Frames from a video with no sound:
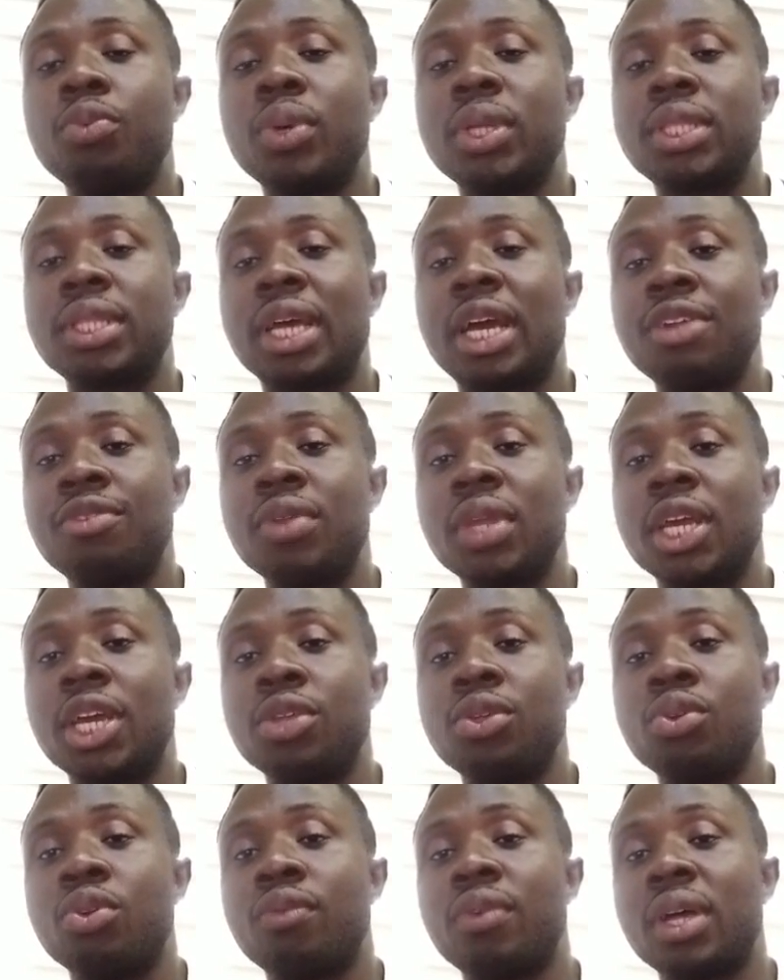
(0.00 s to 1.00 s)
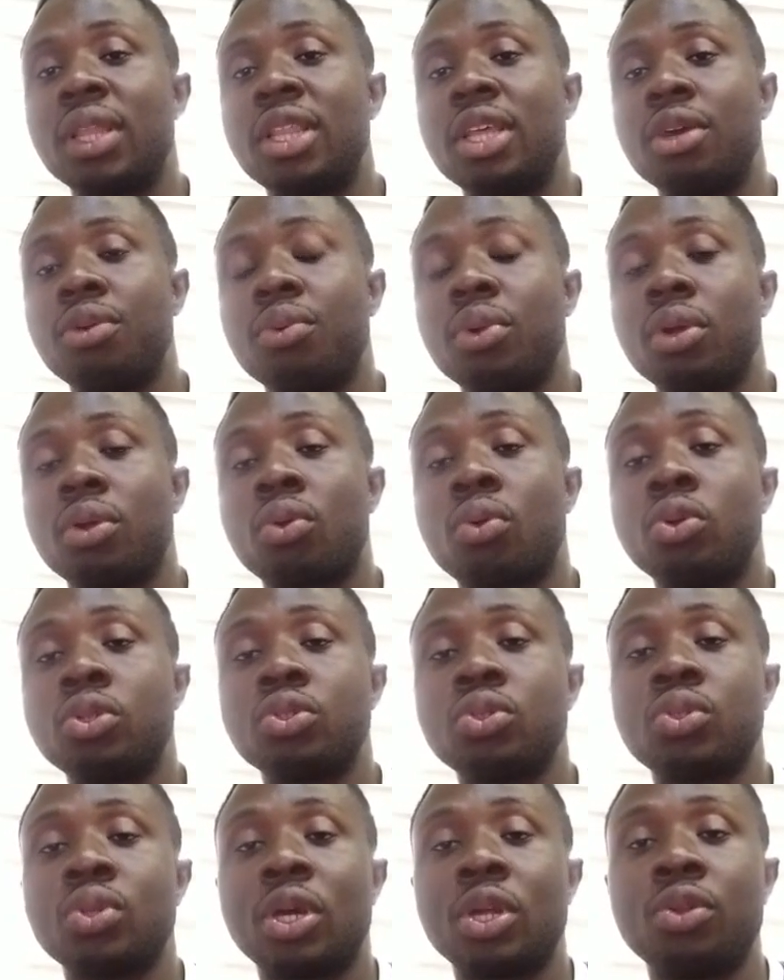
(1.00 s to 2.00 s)
with Andre Ayew over there, well,
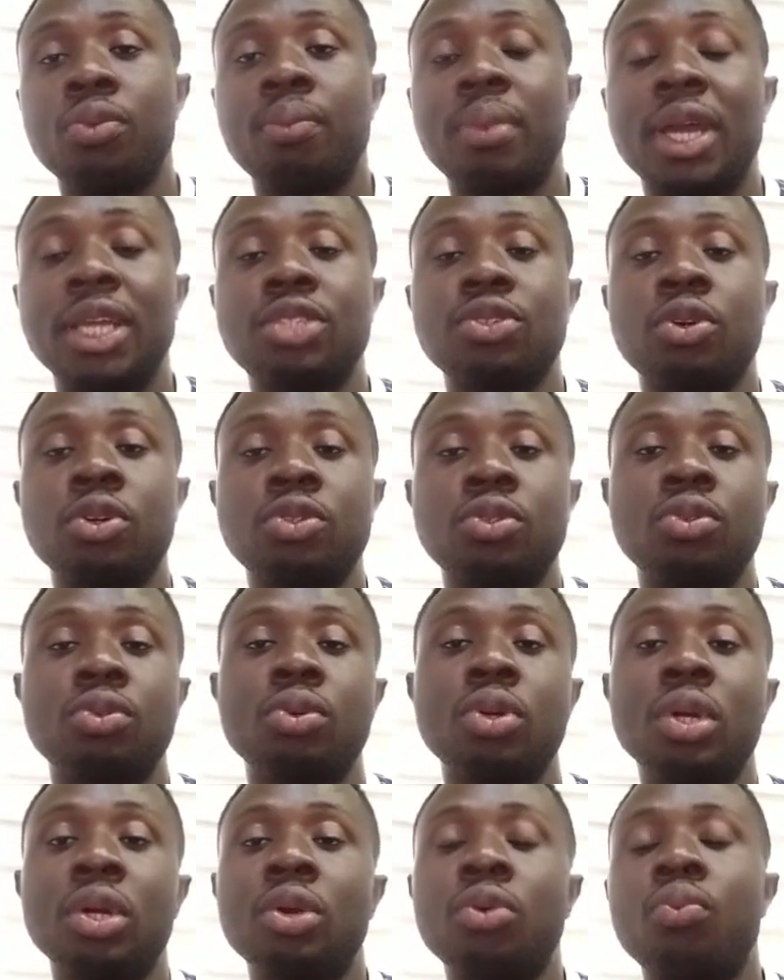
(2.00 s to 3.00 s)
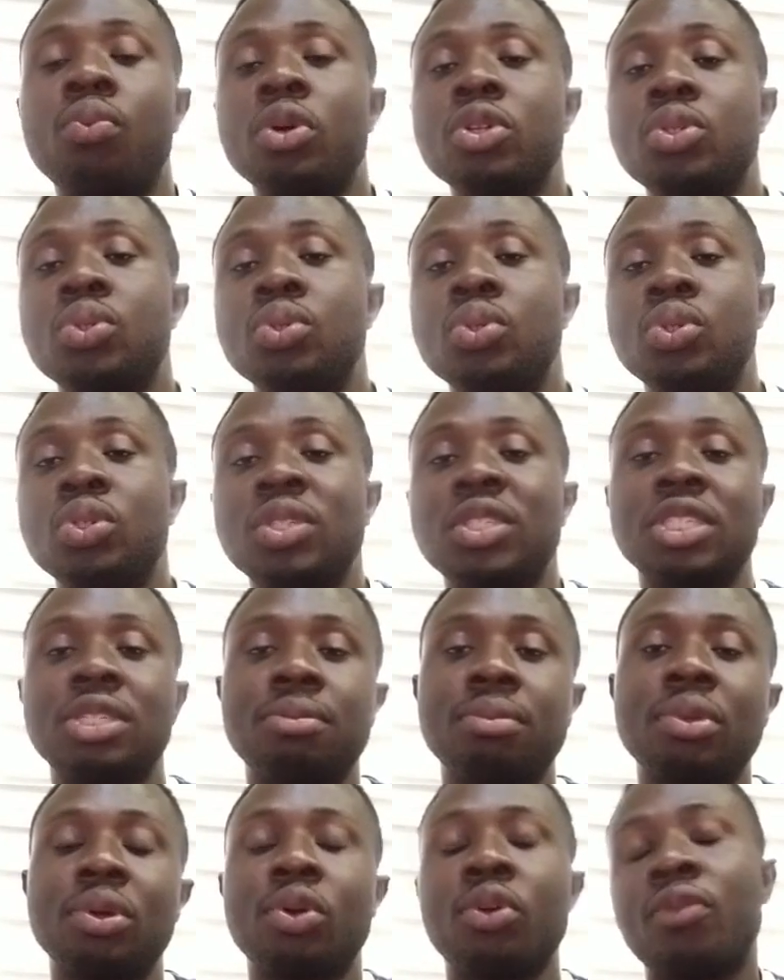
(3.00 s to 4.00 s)
Coach Otuado might also want to use
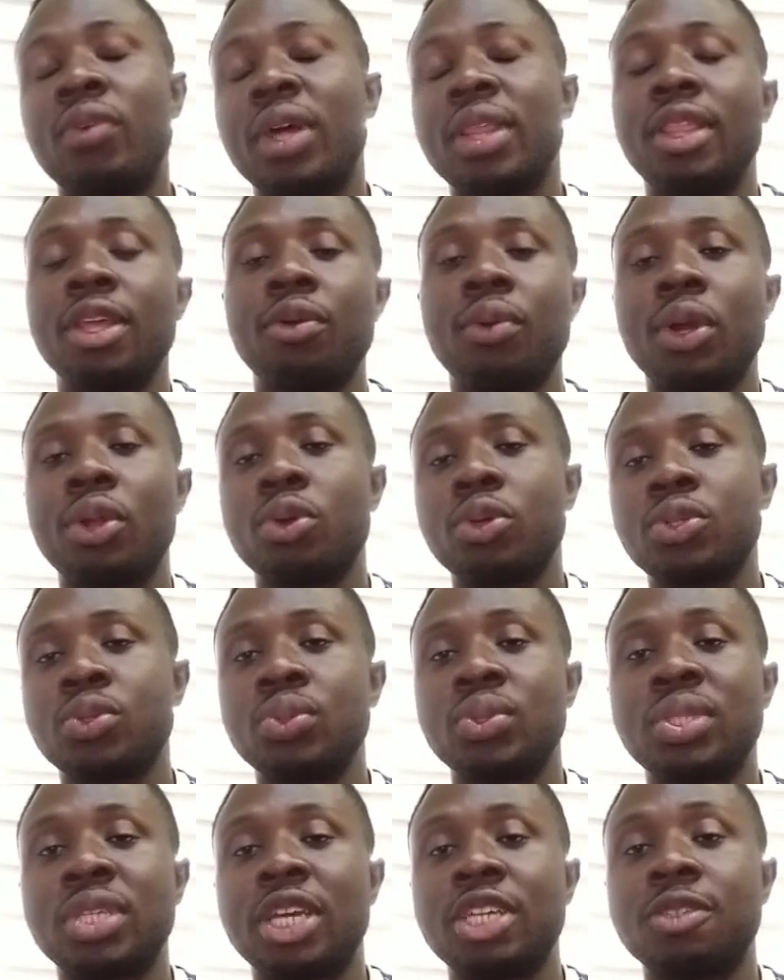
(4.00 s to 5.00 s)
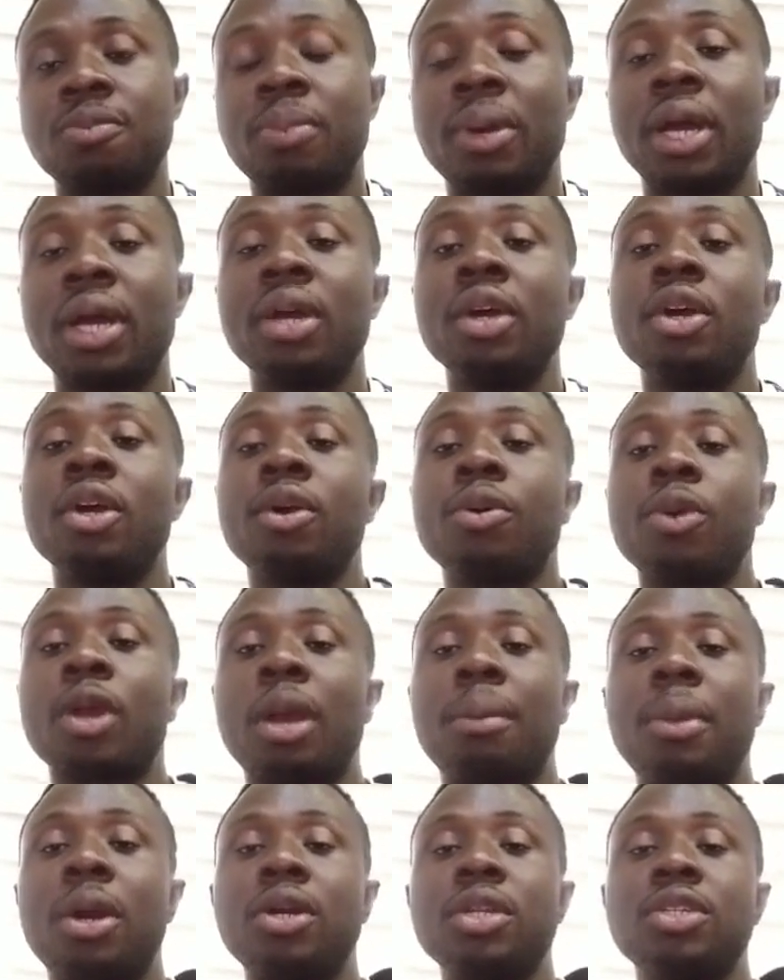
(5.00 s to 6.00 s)
him over there one or two times. But
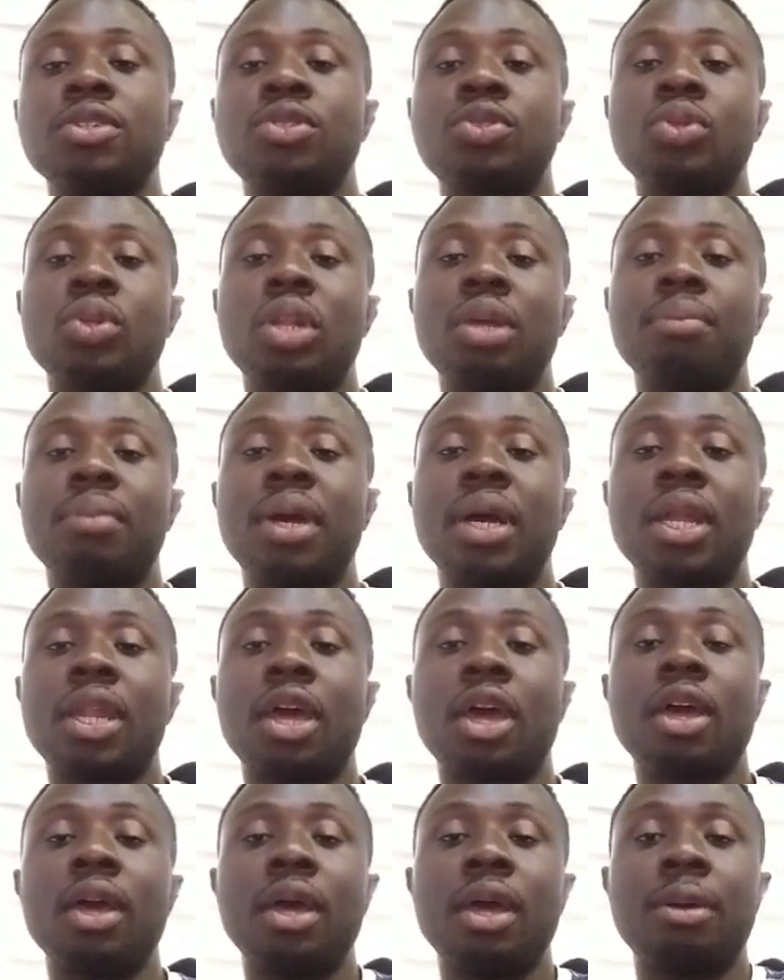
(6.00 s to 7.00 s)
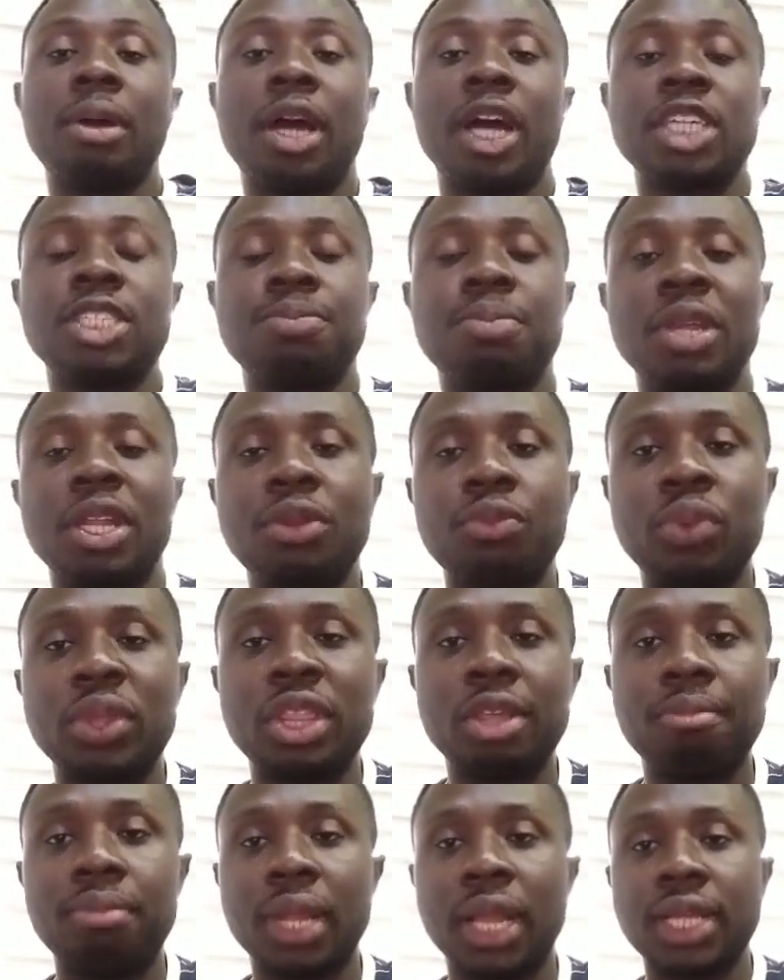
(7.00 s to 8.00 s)
Kamaldeen Sulemana has been
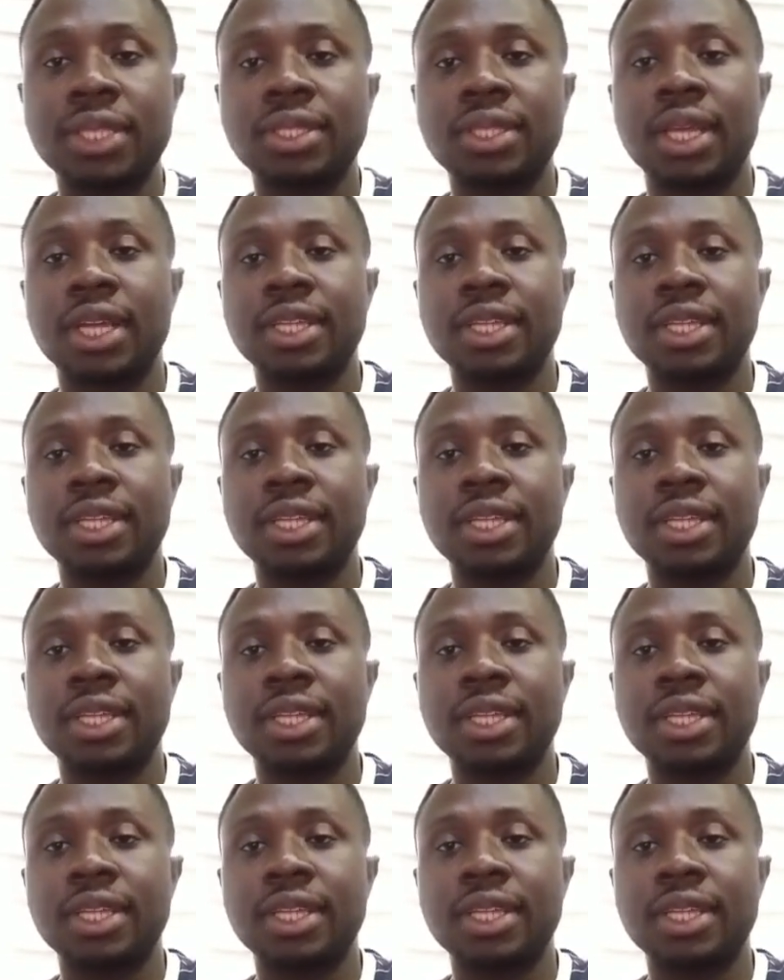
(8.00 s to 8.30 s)
with the Black